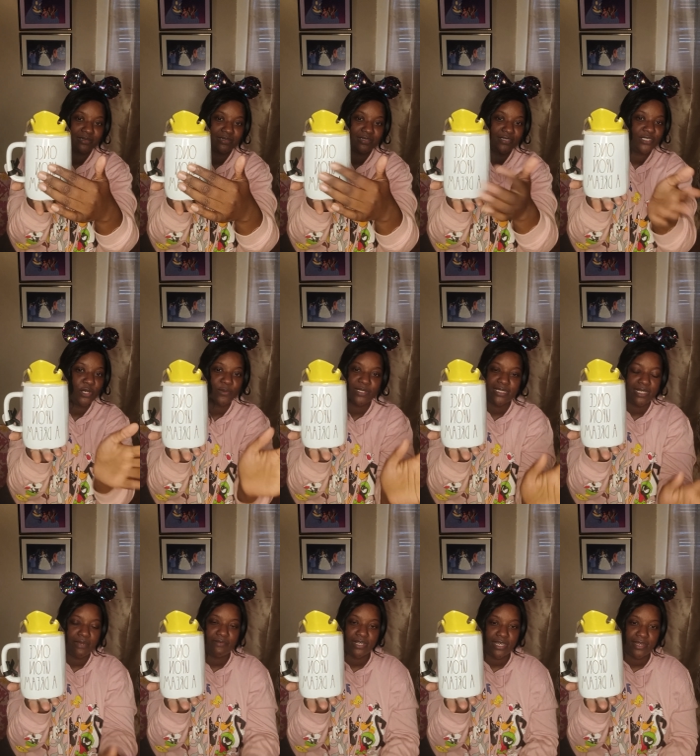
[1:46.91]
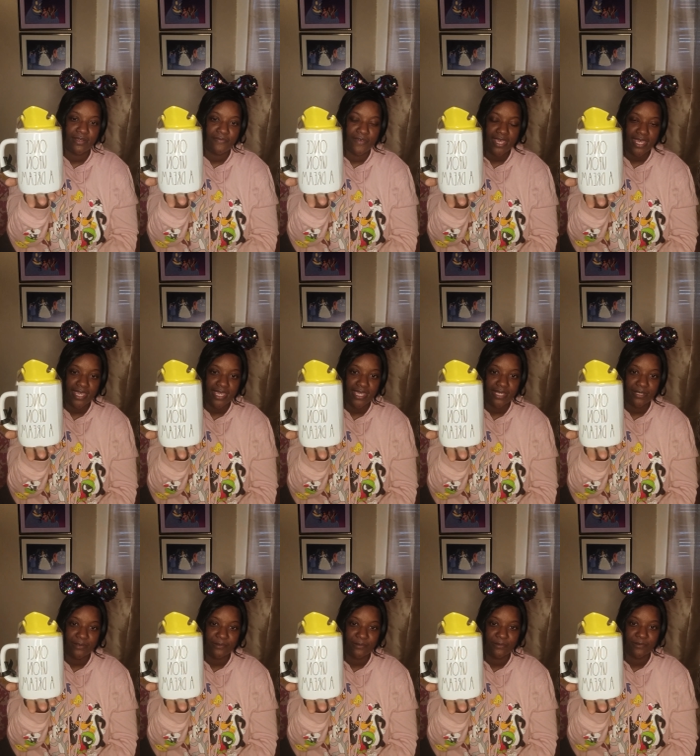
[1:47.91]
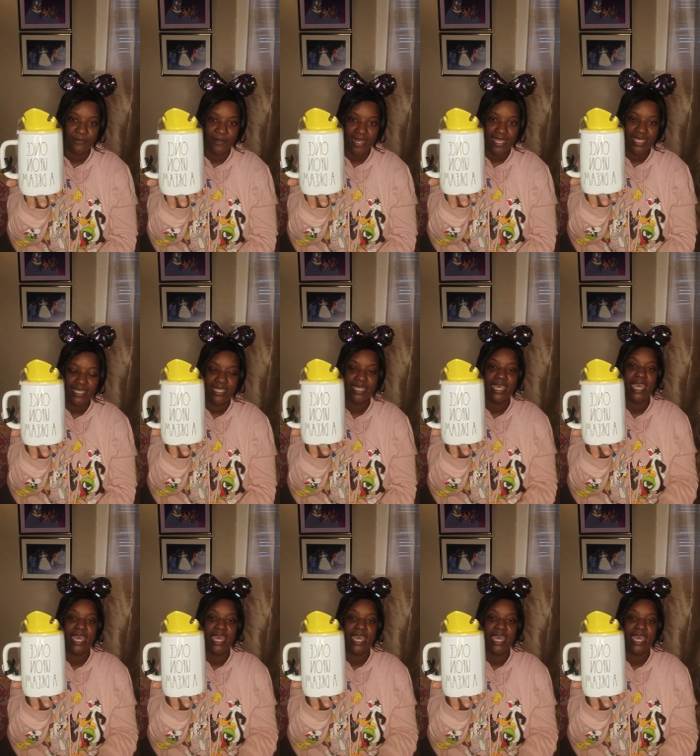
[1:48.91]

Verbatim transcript: So it's never going to fade, right?